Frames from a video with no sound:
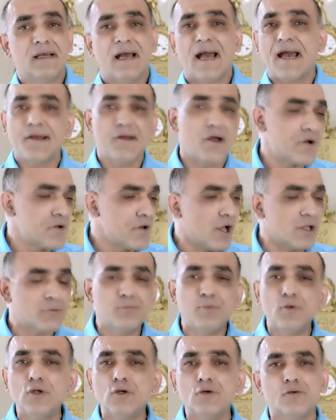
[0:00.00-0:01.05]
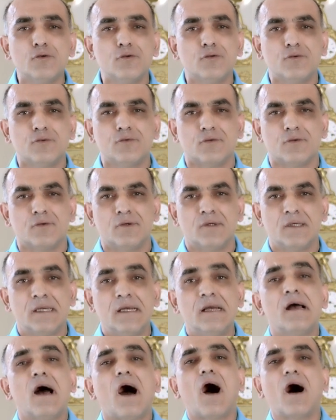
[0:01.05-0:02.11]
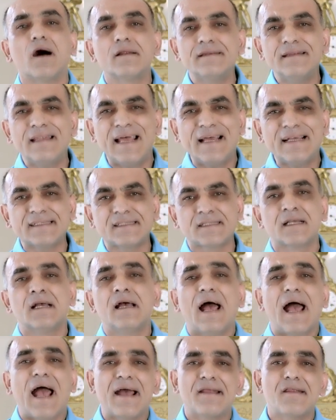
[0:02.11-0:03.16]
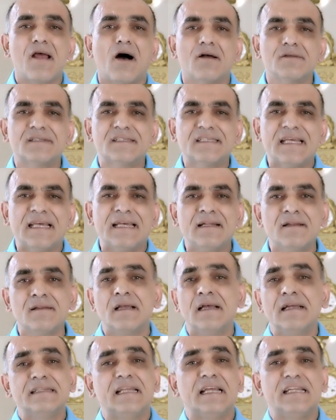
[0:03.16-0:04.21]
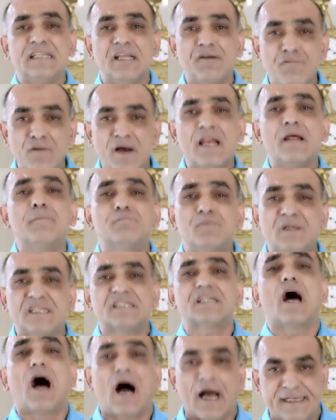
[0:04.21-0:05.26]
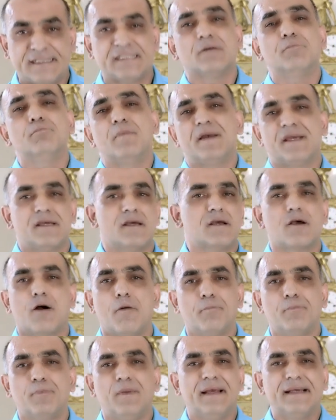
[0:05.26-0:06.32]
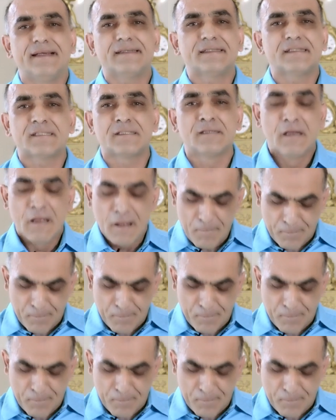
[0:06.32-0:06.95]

and are not blue unless and until they develop this Eisenmenger complex.